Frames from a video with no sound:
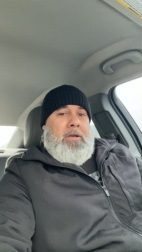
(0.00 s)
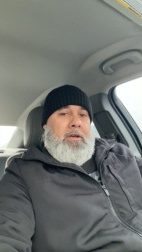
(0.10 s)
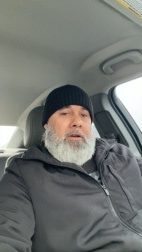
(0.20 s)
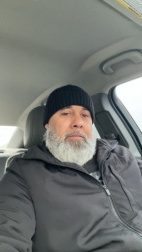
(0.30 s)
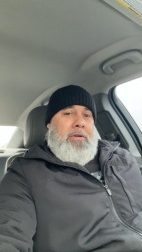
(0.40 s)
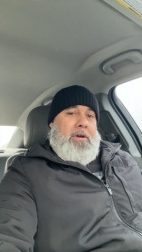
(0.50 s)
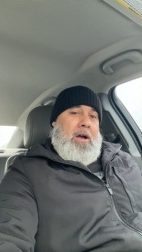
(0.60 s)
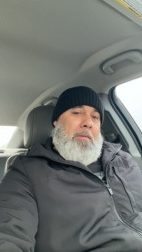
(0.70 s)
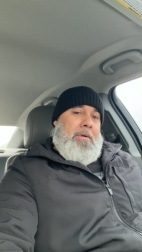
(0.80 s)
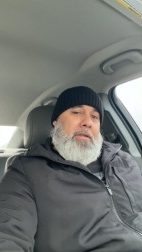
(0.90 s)
it could be your
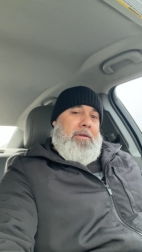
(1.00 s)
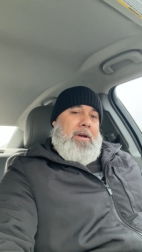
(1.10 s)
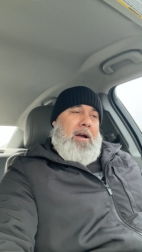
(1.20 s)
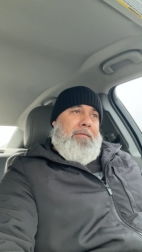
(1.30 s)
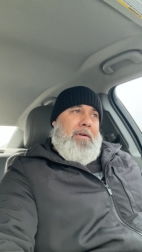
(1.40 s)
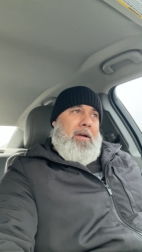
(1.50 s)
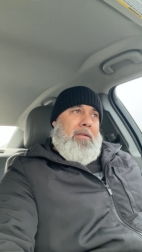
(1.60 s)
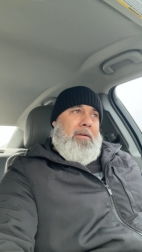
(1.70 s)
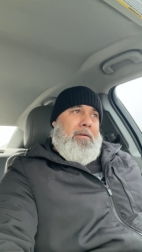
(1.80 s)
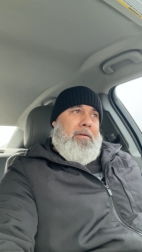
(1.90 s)
godmother, your
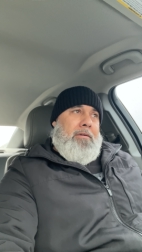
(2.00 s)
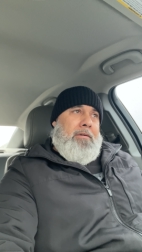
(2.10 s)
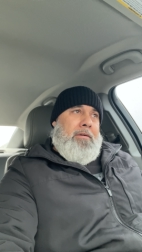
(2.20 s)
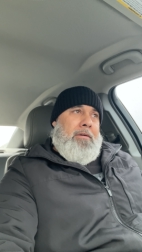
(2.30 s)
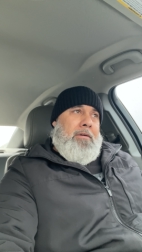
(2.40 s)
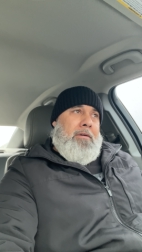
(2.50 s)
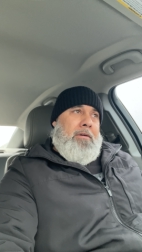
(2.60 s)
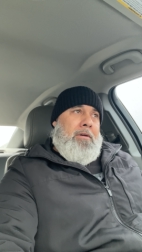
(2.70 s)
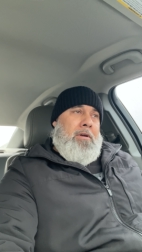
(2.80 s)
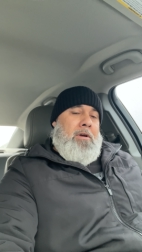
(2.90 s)
godfather,
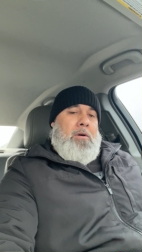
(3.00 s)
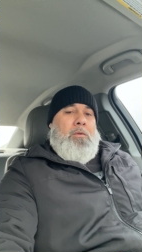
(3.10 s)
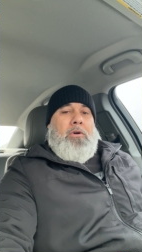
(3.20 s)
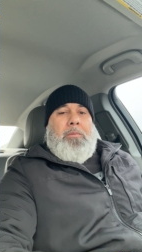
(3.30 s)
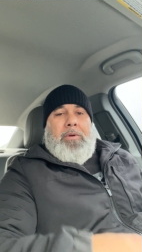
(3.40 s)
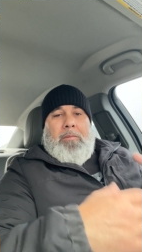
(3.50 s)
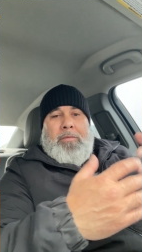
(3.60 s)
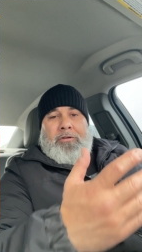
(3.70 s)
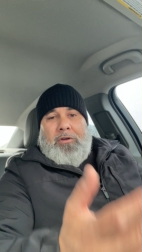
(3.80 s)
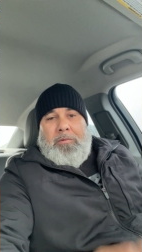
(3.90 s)
or it could be a
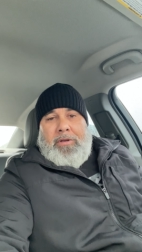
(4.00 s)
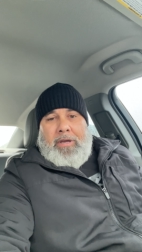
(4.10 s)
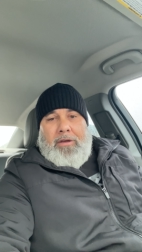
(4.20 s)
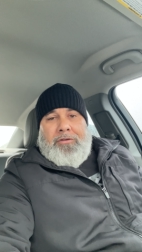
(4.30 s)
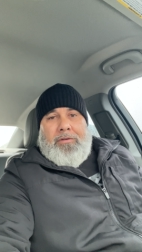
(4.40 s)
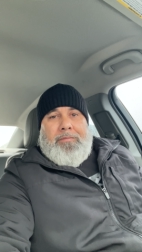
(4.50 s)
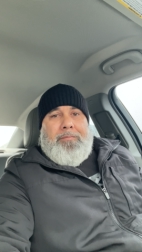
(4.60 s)
miscommunication.